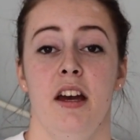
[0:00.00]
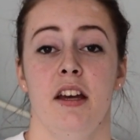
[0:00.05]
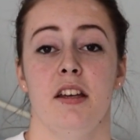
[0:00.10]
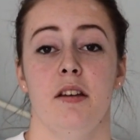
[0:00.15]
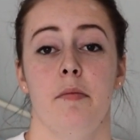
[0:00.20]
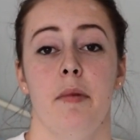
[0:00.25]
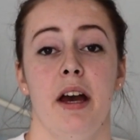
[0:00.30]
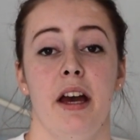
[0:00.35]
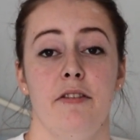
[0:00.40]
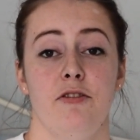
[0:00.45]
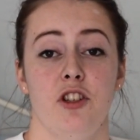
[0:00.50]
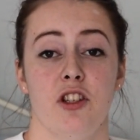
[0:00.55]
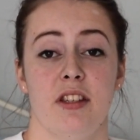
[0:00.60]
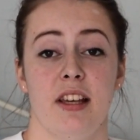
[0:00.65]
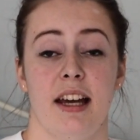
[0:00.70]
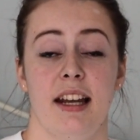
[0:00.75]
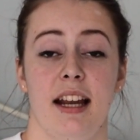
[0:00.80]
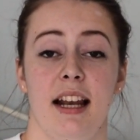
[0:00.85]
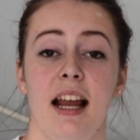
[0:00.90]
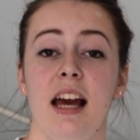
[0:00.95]
You may have just
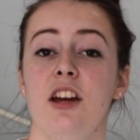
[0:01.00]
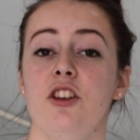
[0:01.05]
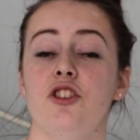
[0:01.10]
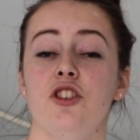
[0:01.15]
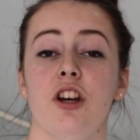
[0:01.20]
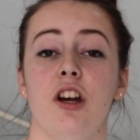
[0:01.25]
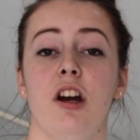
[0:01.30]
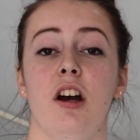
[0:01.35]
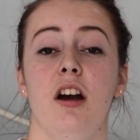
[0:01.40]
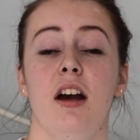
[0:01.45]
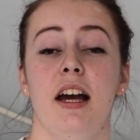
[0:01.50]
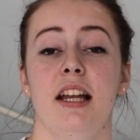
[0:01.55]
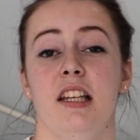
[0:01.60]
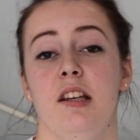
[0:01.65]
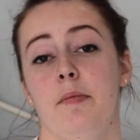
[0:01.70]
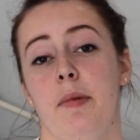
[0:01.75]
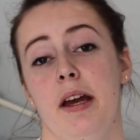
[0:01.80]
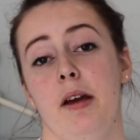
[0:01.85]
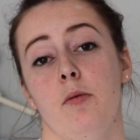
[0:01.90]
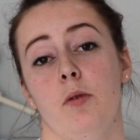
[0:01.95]
had a lecture and
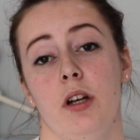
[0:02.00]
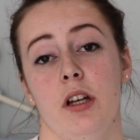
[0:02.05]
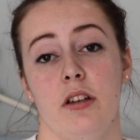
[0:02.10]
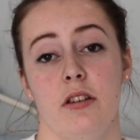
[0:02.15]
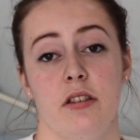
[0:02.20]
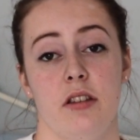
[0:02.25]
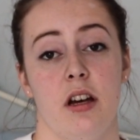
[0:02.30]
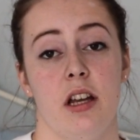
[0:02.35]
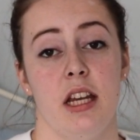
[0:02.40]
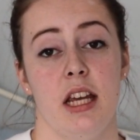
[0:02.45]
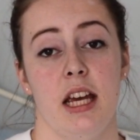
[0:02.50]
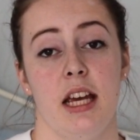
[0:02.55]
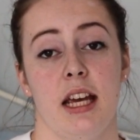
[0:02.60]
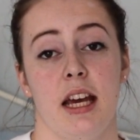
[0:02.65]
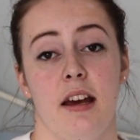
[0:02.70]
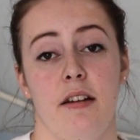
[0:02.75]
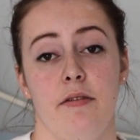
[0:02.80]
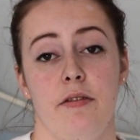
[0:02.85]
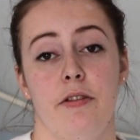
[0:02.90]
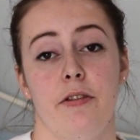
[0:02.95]
you may want to study
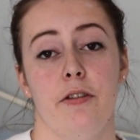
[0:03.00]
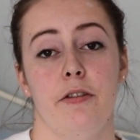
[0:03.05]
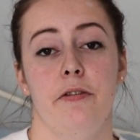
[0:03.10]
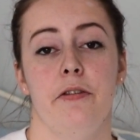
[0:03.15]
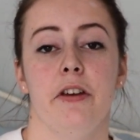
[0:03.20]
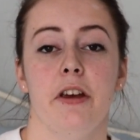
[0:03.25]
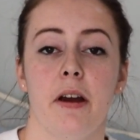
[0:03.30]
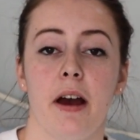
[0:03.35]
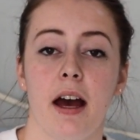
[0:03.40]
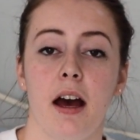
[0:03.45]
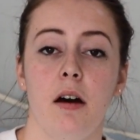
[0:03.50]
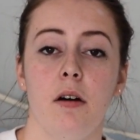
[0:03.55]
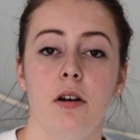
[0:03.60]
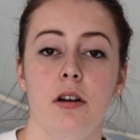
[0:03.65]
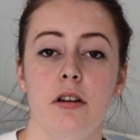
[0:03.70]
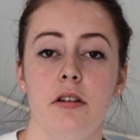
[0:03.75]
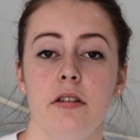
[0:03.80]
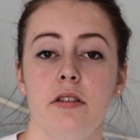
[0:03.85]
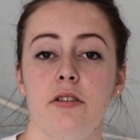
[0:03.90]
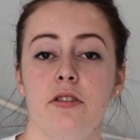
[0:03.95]
again for a few
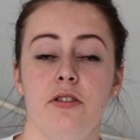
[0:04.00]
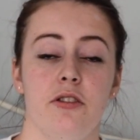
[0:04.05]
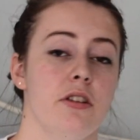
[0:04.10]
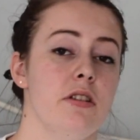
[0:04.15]
hours.